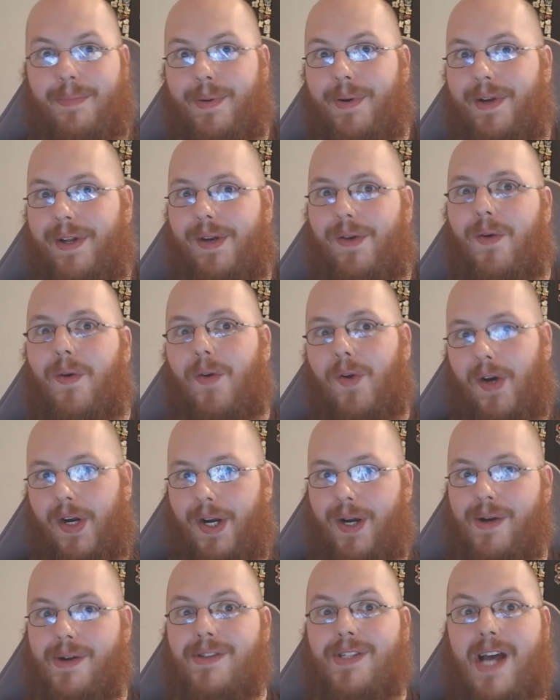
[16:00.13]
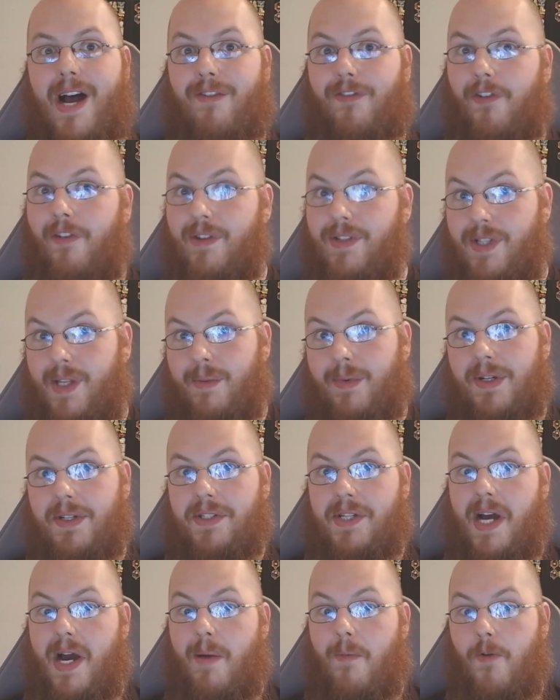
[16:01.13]
pudding Oreos after this
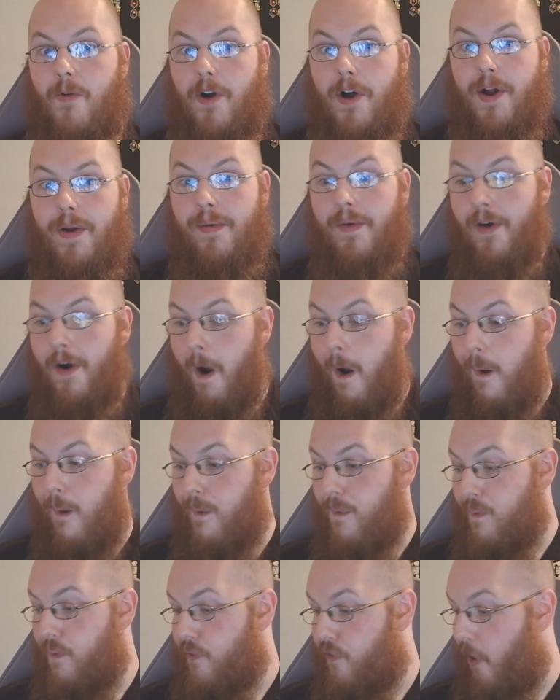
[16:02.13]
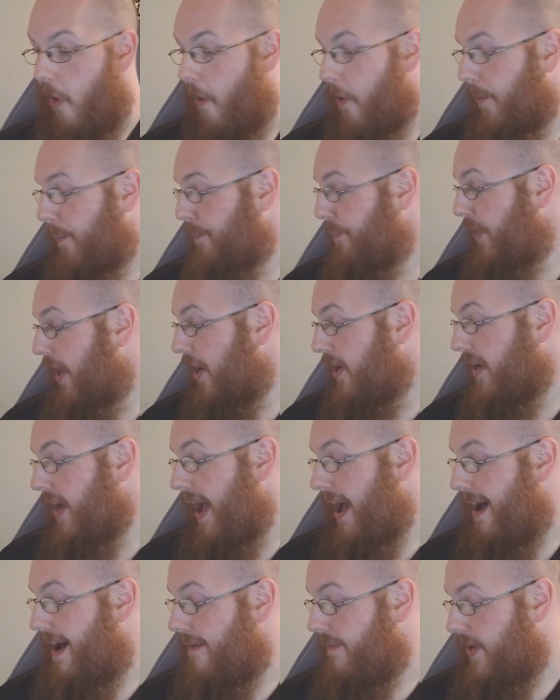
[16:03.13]
limited time run. So there you
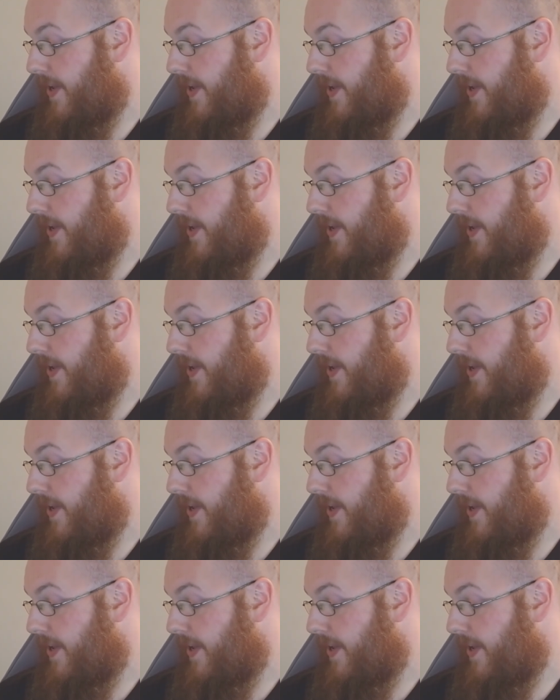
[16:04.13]
have